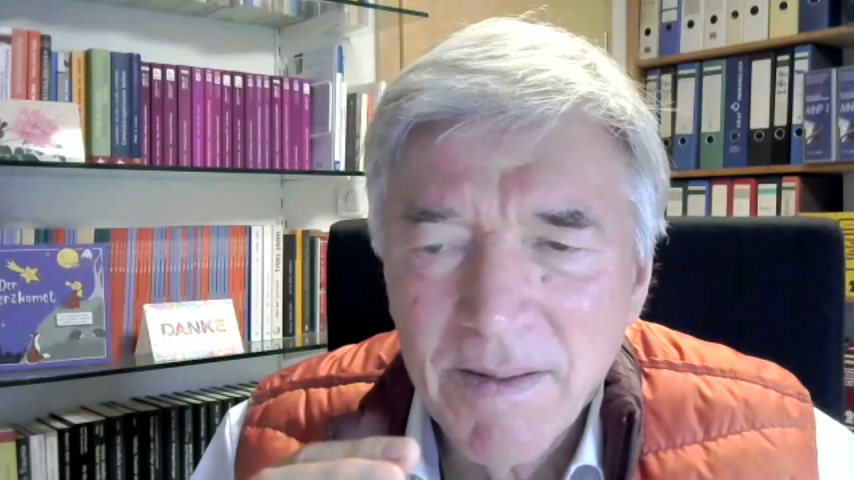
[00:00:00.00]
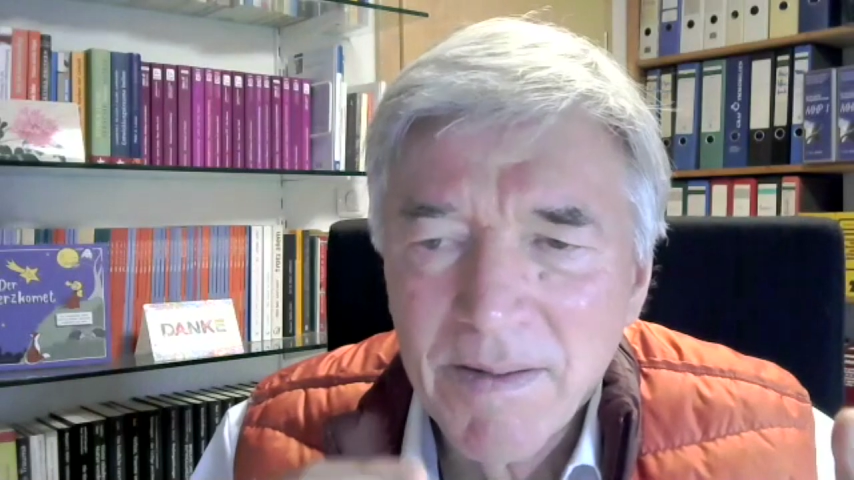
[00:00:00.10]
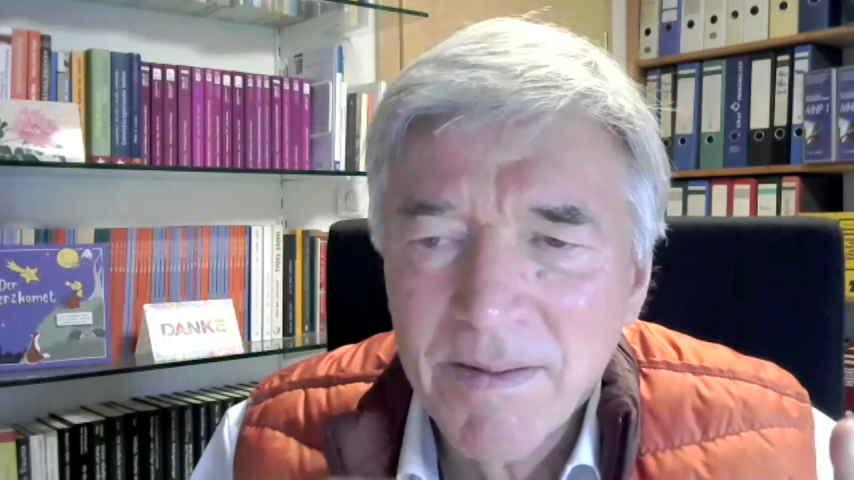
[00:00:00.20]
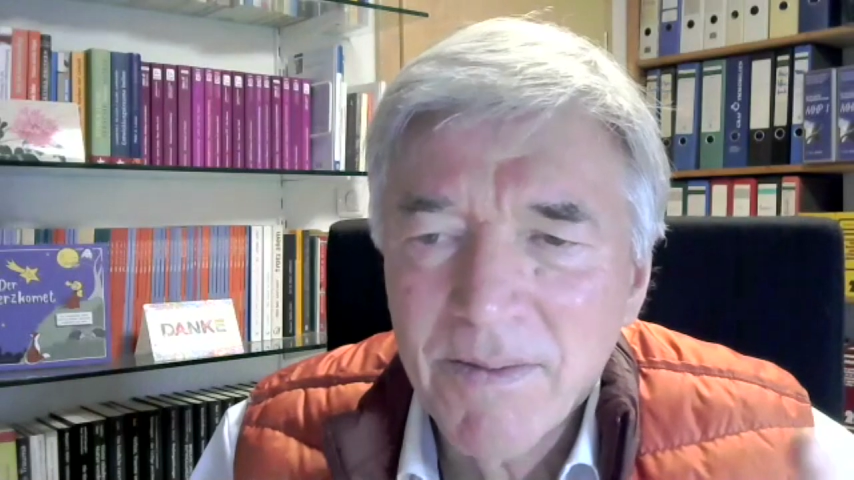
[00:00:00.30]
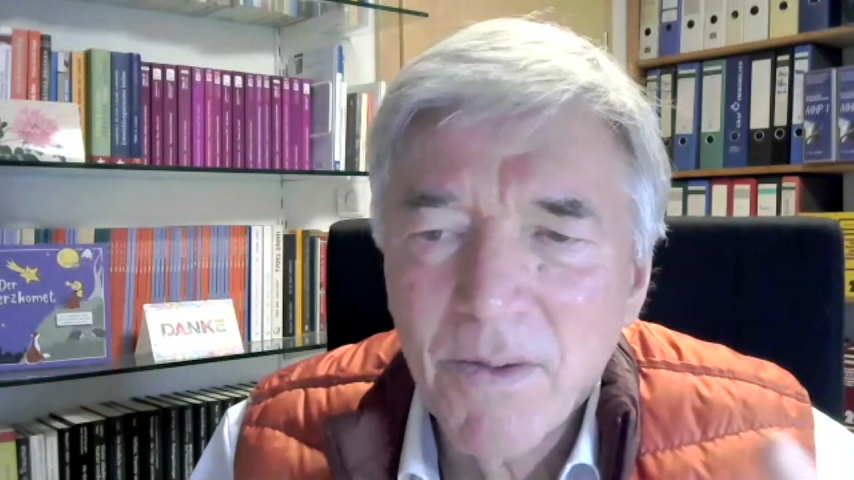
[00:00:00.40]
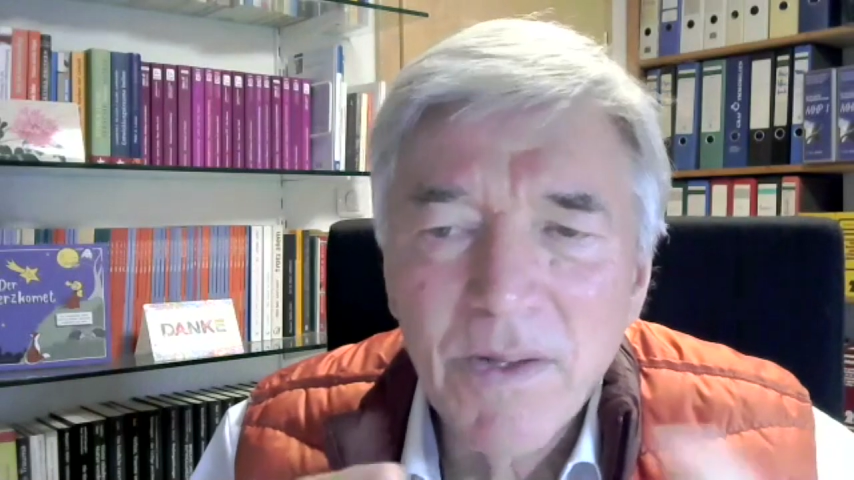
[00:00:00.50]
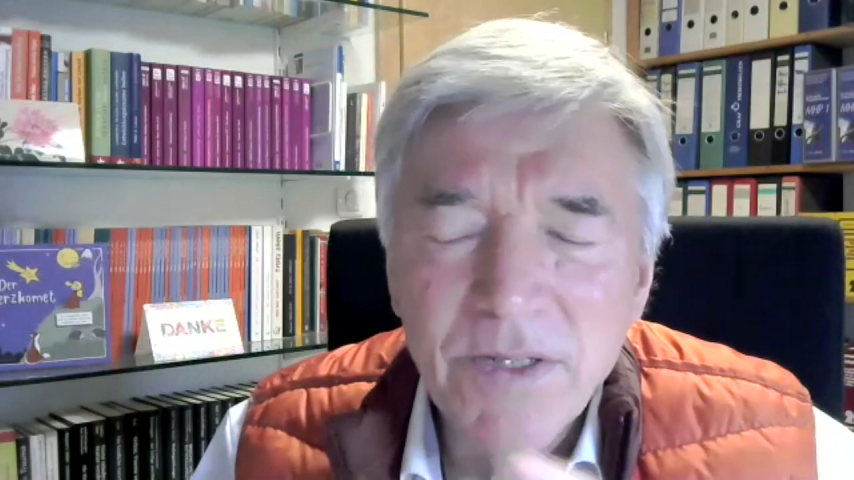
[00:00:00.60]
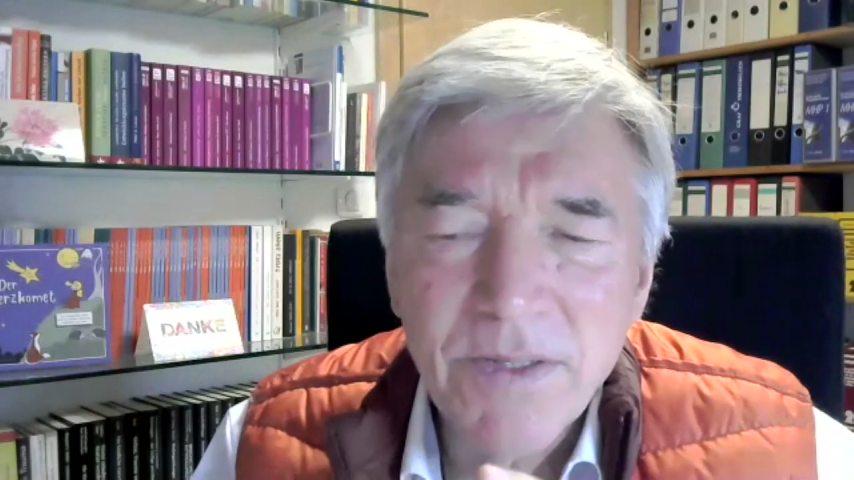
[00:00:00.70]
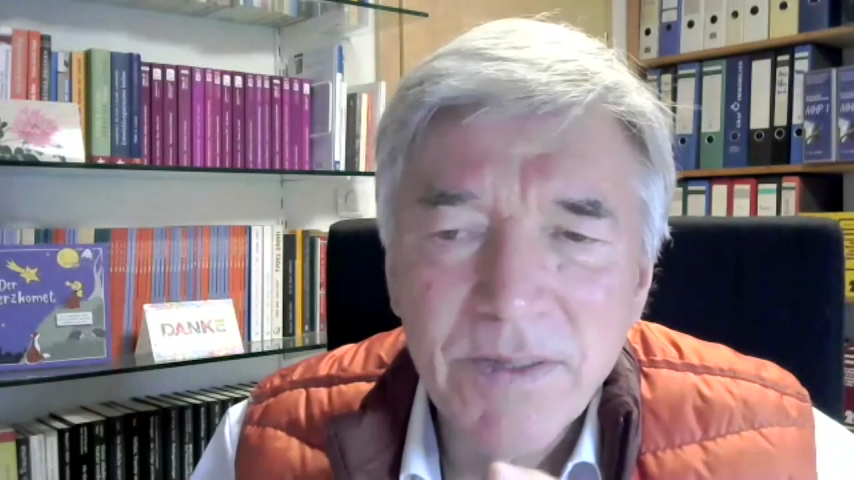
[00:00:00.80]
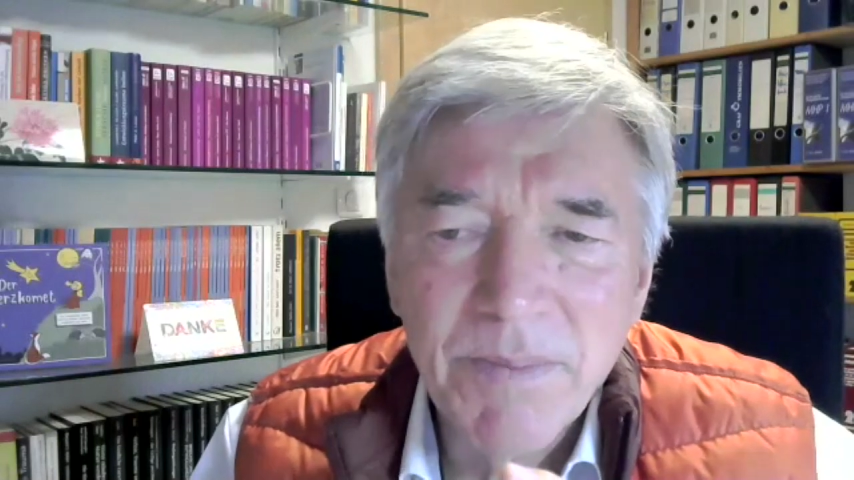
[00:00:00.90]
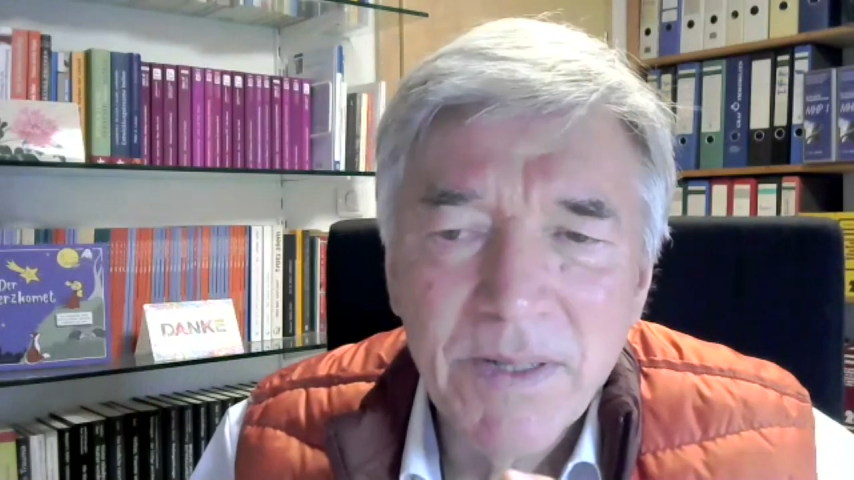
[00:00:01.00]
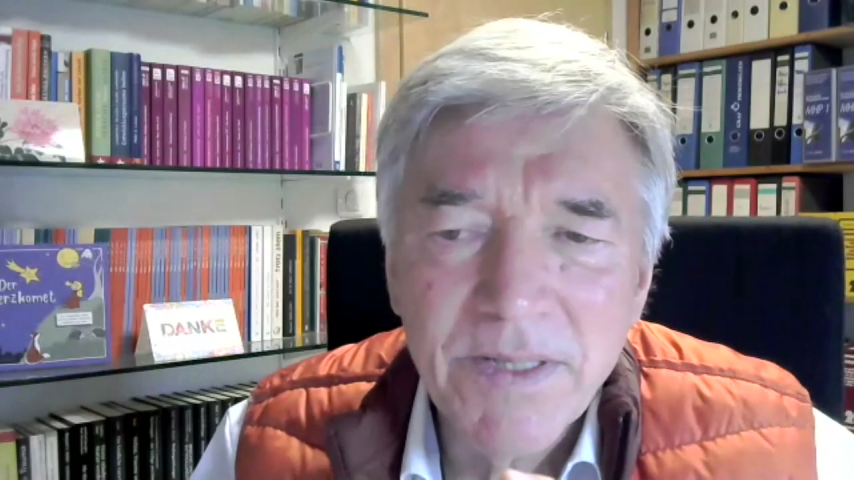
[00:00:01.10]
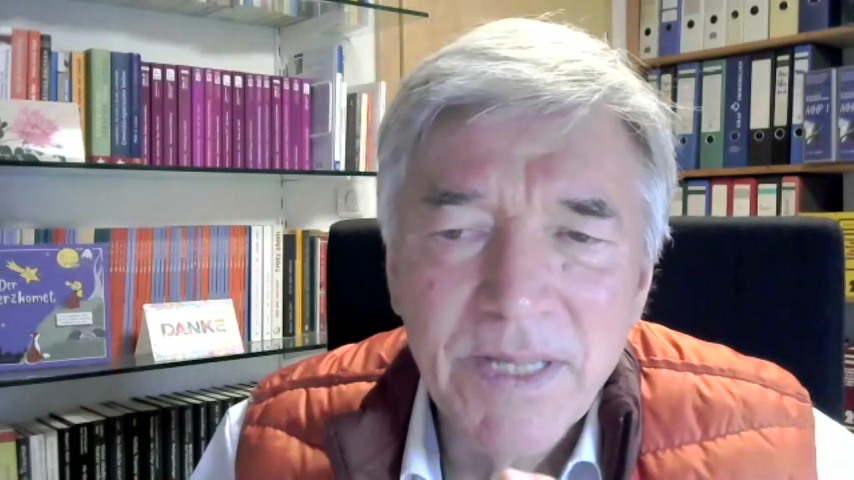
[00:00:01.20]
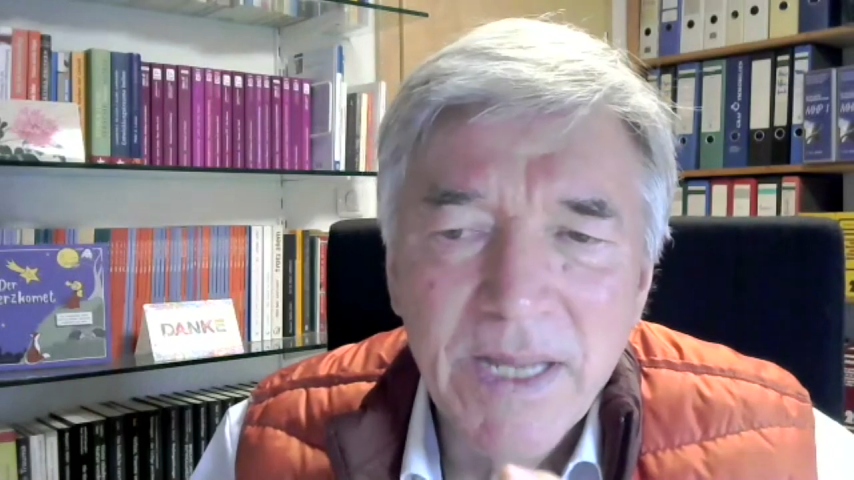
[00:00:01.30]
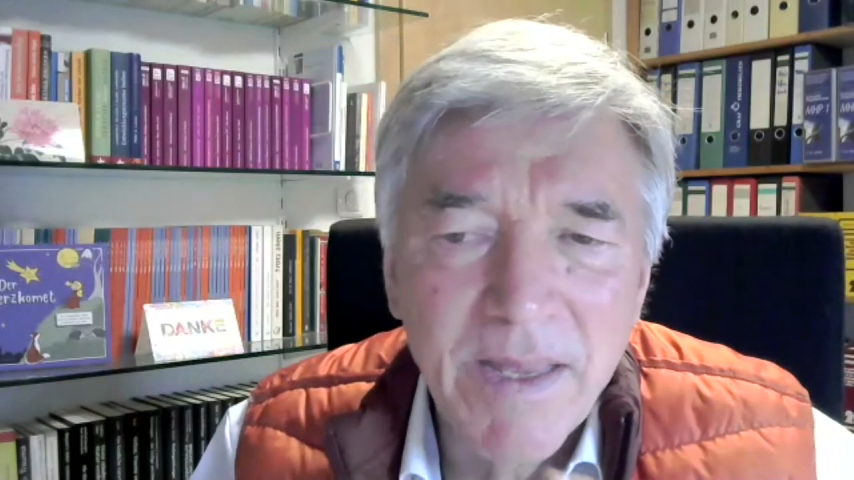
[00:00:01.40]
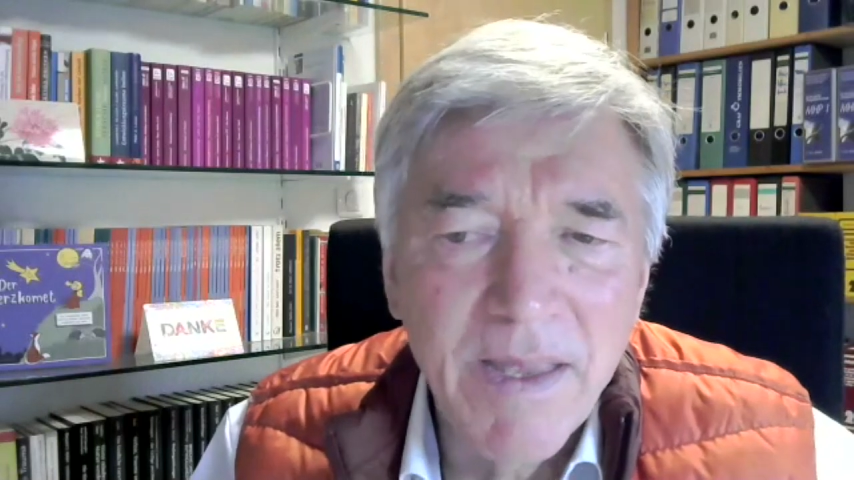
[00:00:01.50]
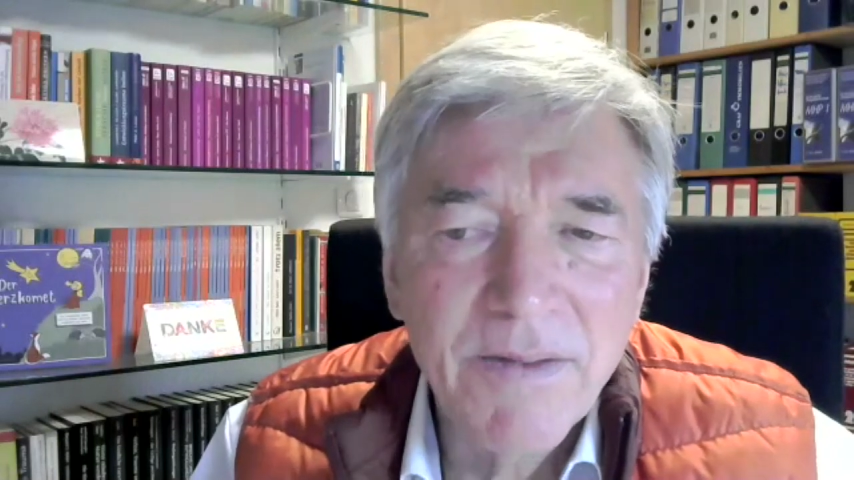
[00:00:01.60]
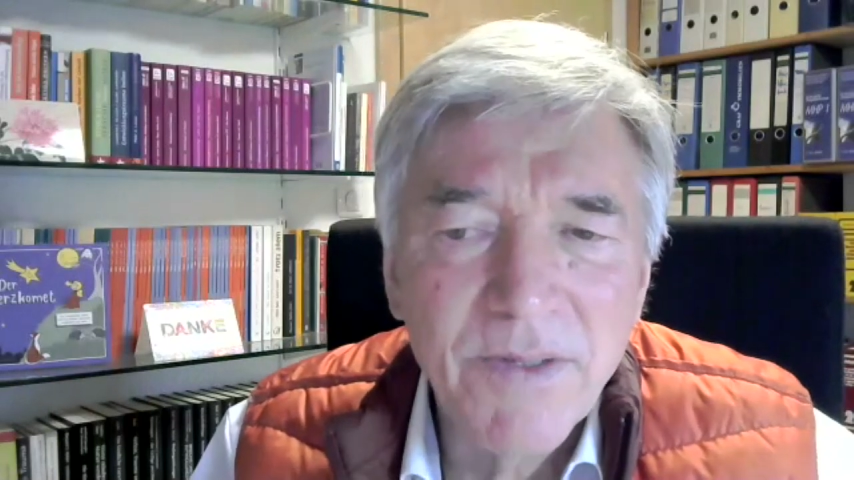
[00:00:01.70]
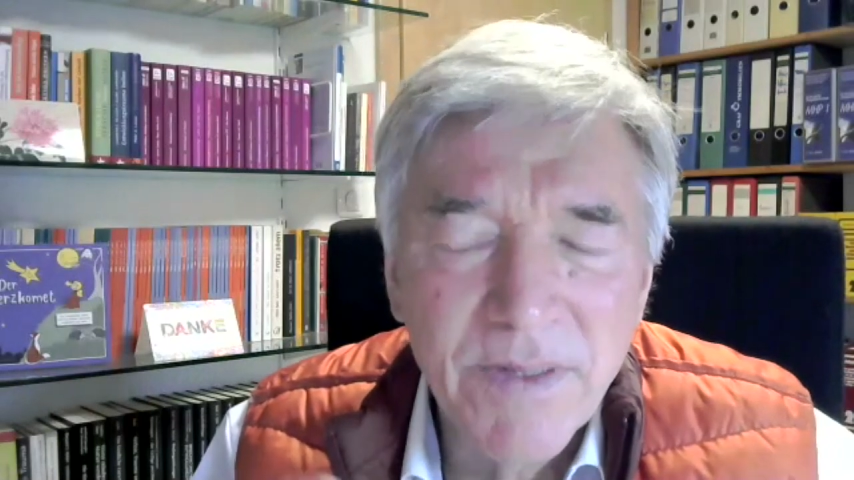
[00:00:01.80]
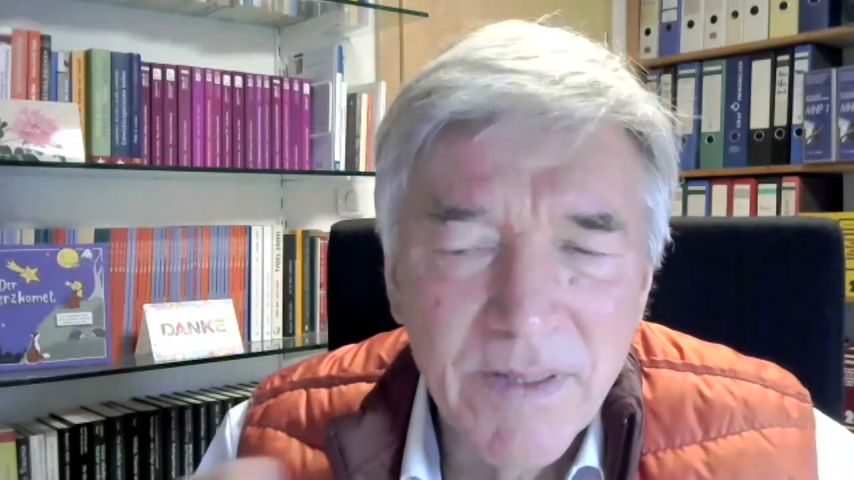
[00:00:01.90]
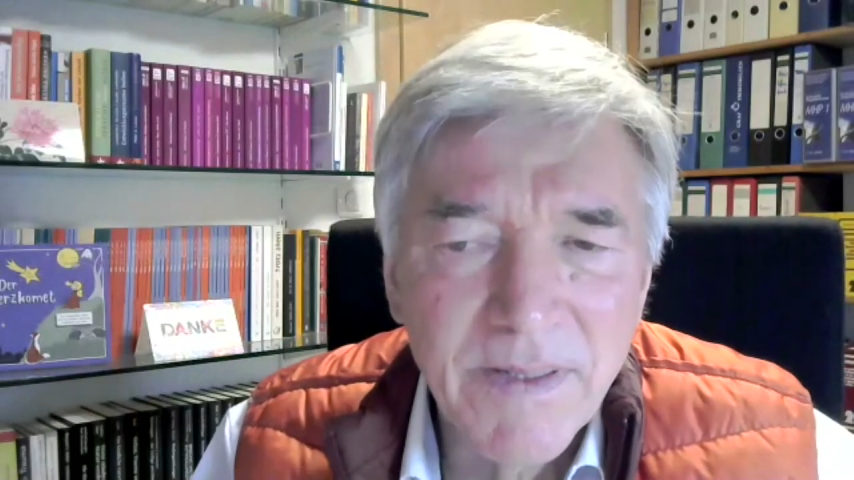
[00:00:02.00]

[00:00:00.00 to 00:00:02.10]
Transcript: knowledge is about psychiatric